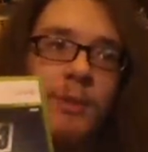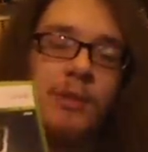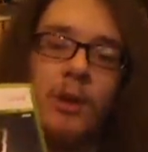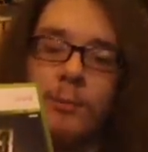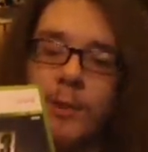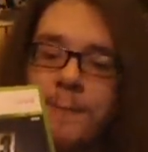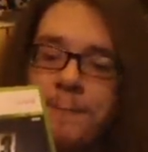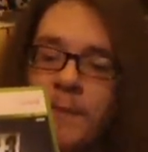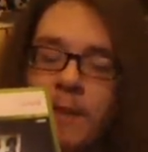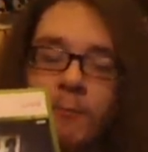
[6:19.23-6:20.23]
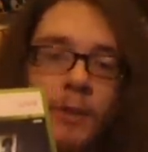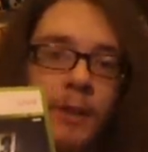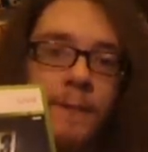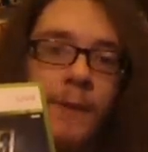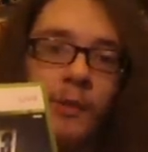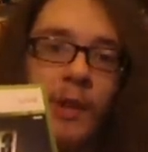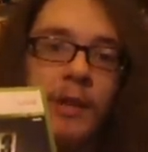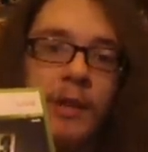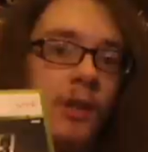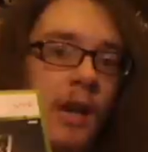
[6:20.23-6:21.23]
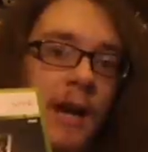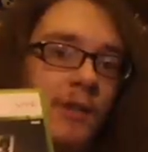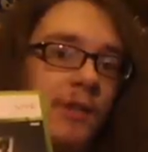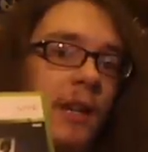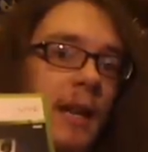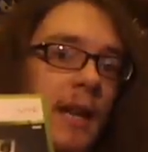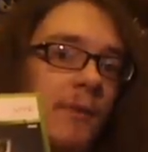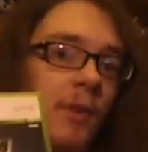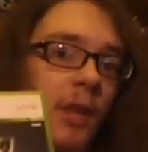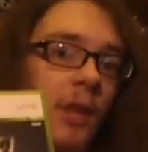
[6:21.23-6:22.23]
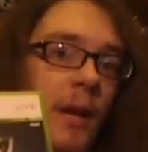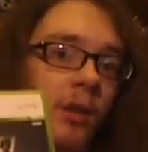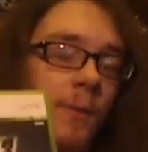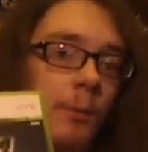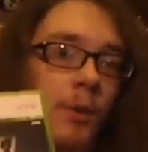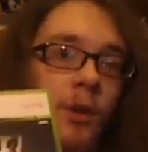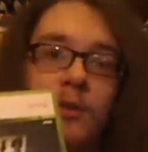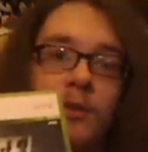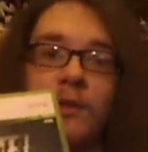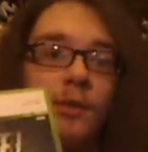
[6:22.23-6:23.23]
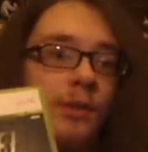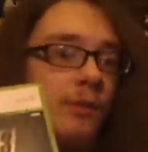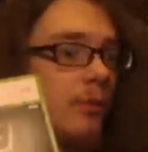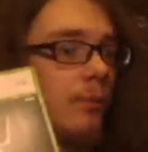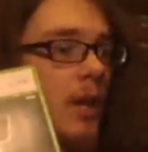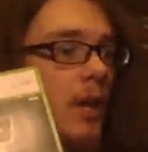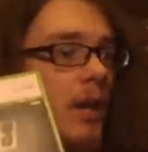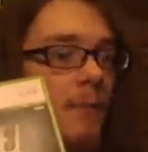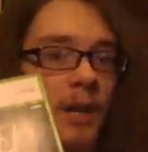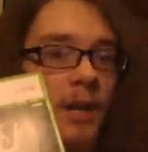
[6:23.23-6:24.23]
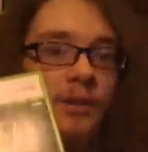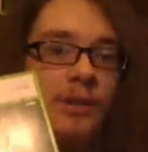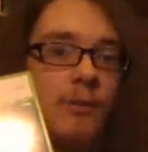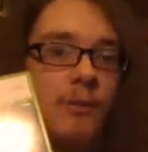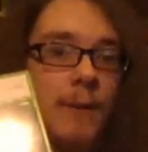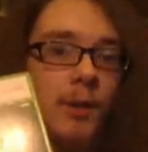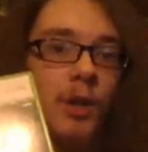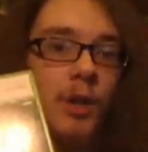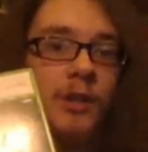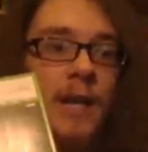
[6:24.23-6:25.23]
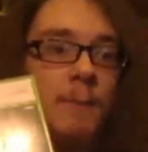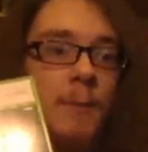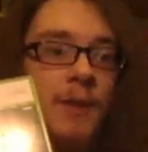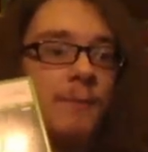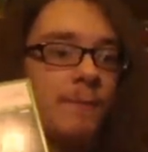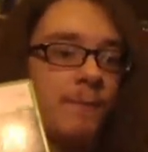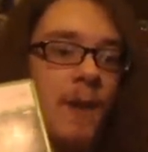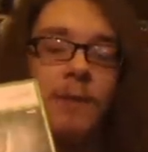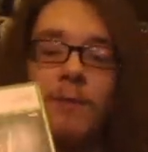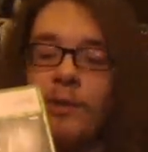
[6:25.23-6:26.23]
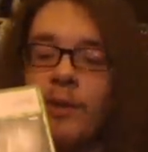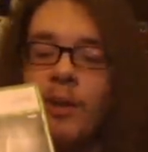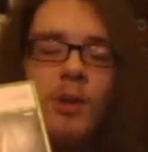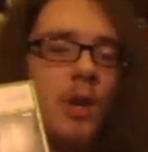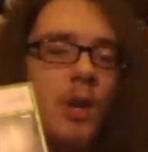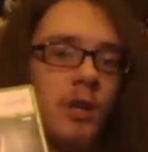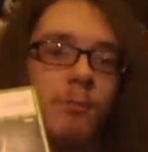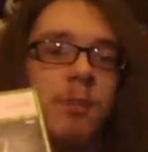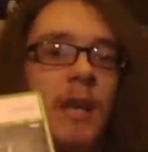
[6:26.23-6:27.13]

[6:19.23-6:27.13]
piece of armor, it really feels like your guy just got a heck of a lot powerful, because those monsters that you were having a hard time with 5 levels ago, you're